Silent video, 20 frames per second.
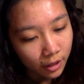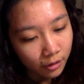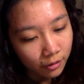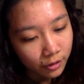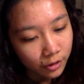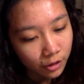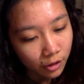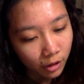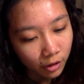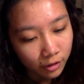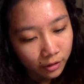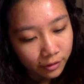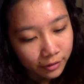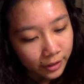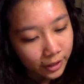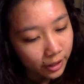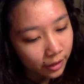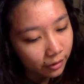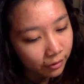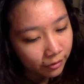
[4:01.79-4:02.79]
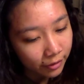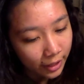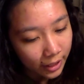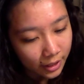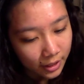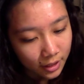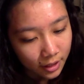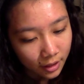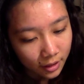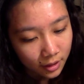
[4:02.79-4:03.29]
Photography
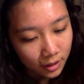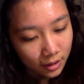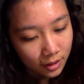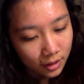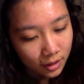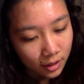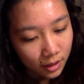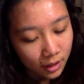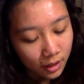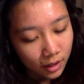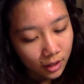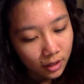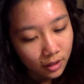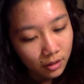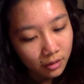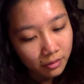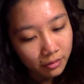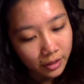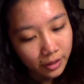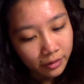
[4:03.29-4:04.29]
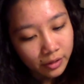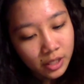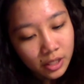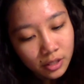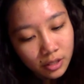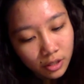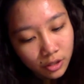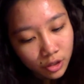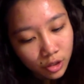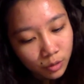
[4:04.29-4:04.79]
evades us. The various
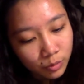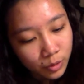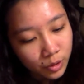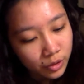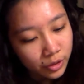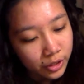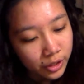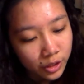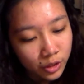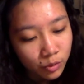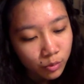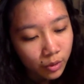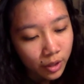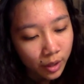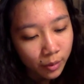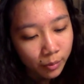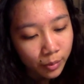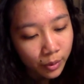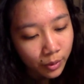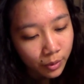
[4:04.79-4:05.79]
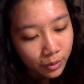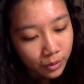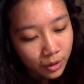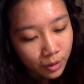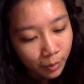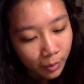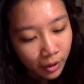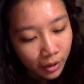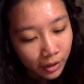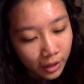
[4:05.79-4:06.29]
distributions we impose
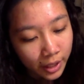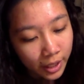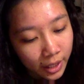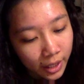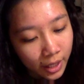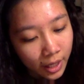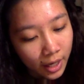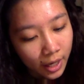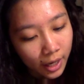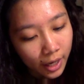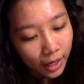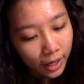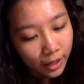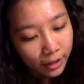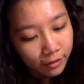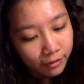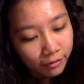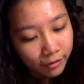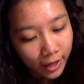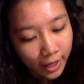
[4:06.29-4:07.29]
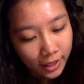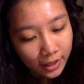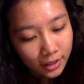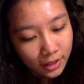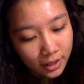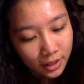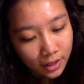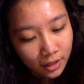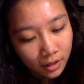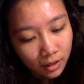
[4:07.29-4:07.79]
upon it are in fact
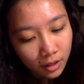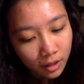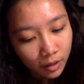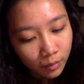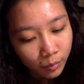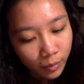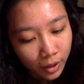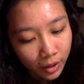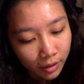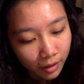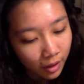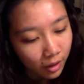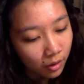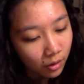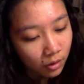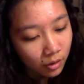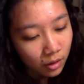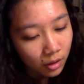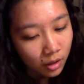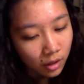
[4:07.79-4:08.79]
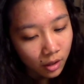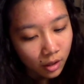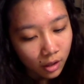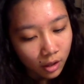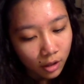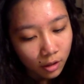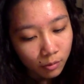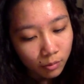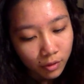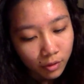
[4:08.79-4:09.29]
either empirical,
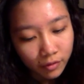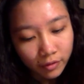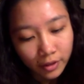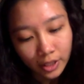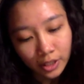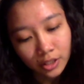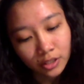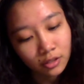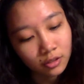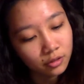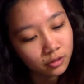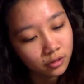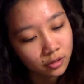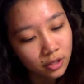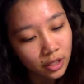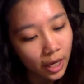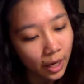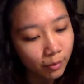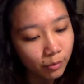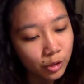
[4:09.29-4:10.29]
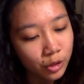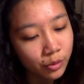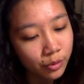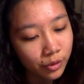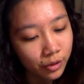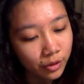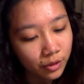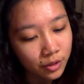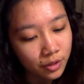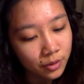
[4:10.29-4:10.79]
professionals,
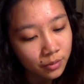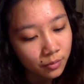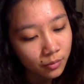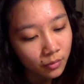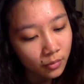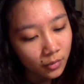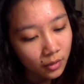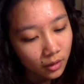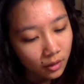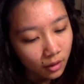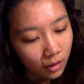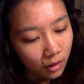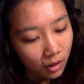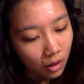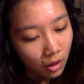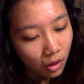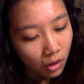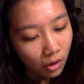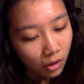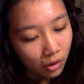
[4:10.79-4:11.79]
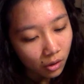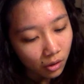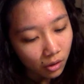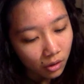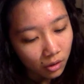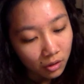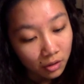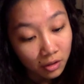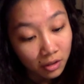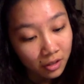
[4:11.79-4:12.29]
amateurs,
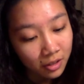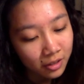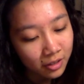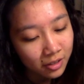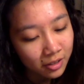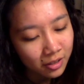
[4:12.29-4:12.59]
or,